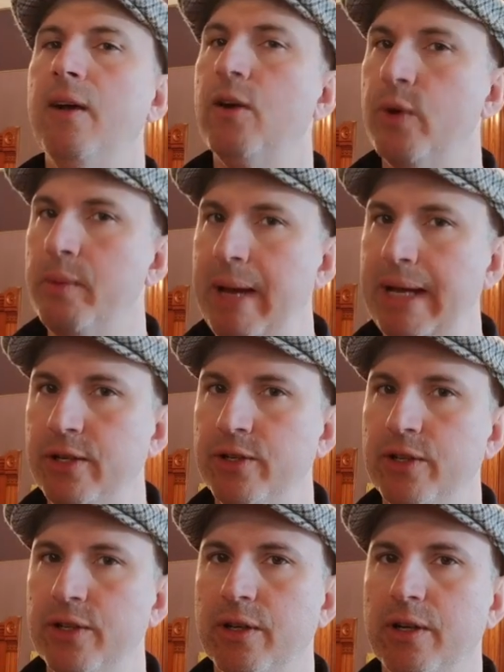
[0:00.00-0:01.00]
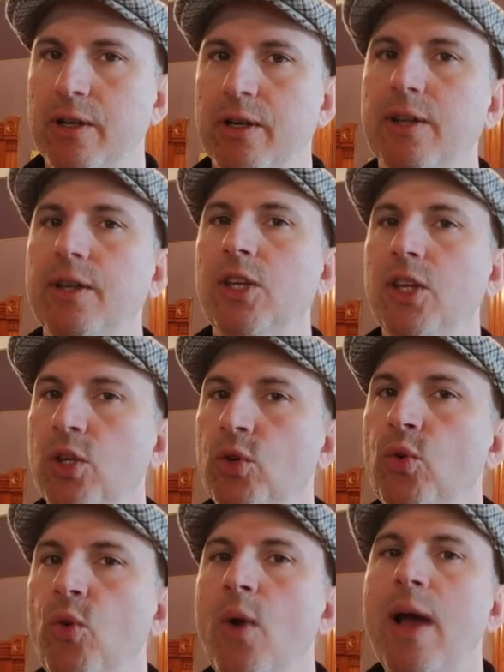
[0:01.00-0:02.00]
a reminder,
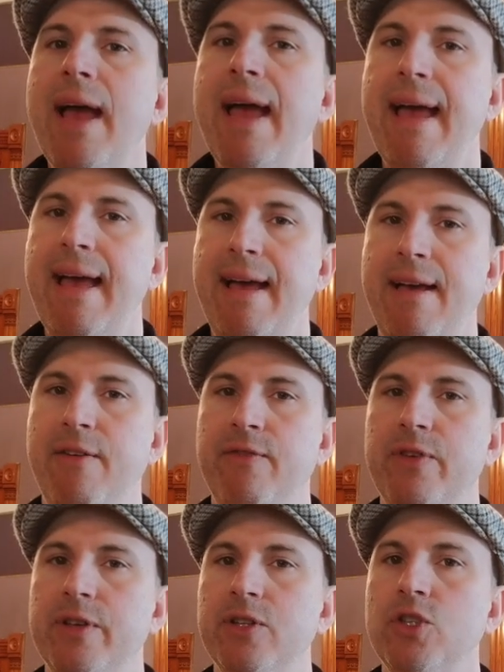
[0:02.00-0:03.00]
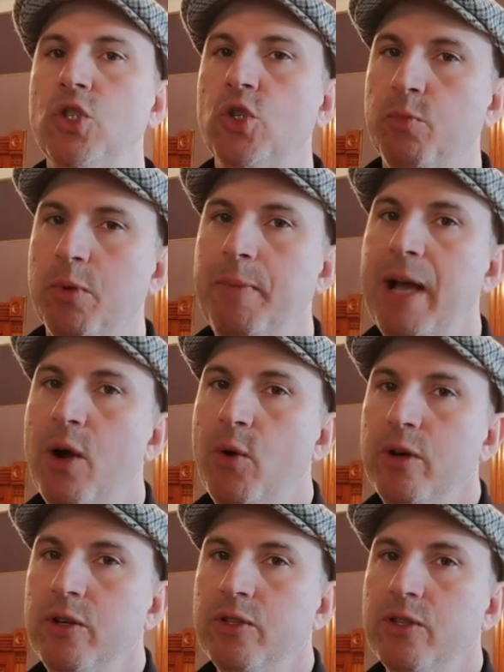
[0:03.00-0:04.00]
you have
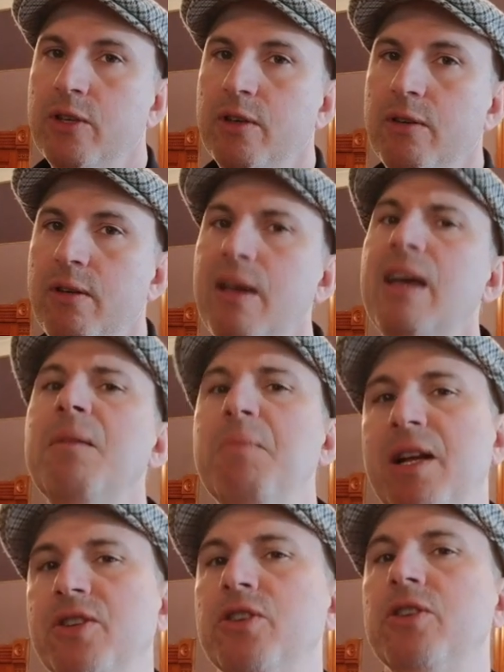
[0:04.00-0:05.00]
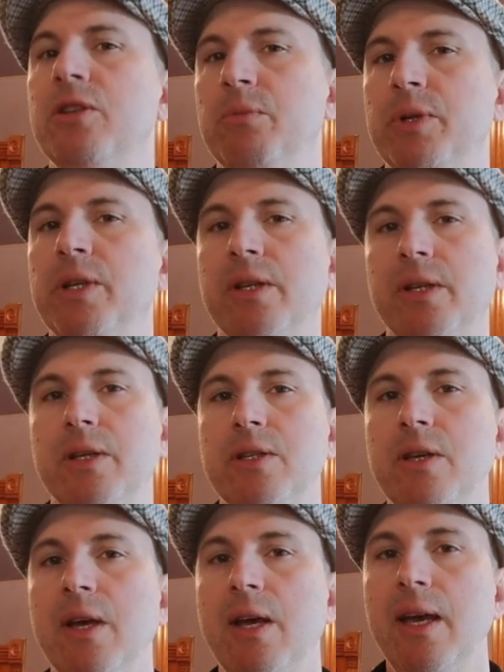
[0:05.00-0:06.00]
superpowers and magical
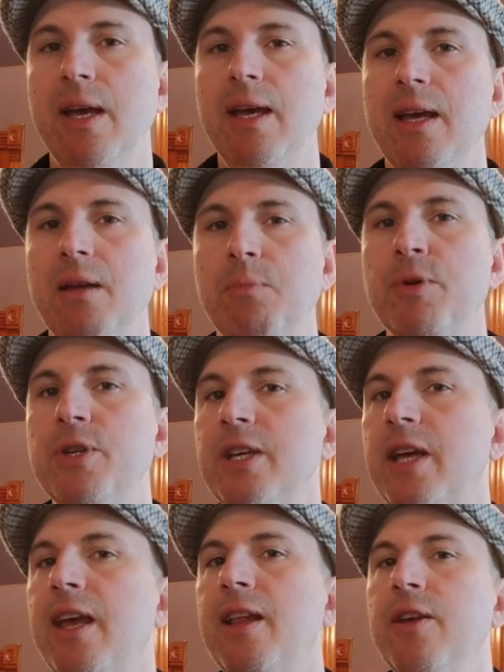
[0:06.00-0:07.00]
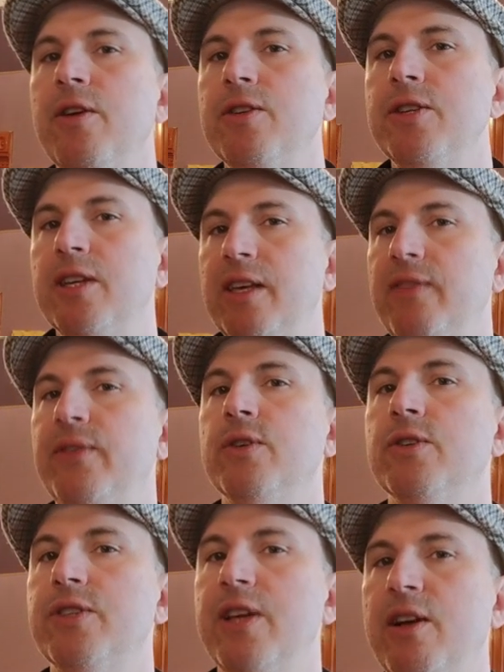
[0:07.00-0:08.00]
abilities, in particular to give
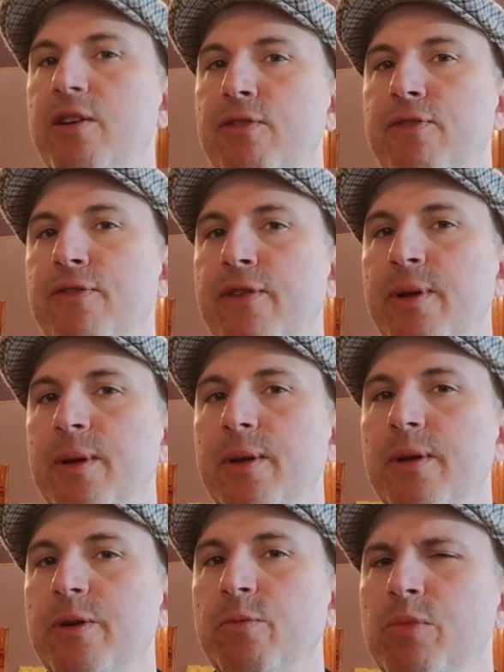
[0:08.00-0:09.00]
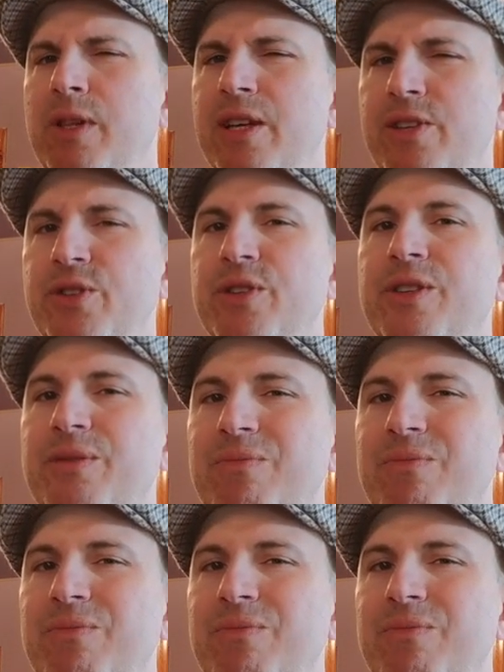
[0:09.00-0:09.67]
yourself pleasure.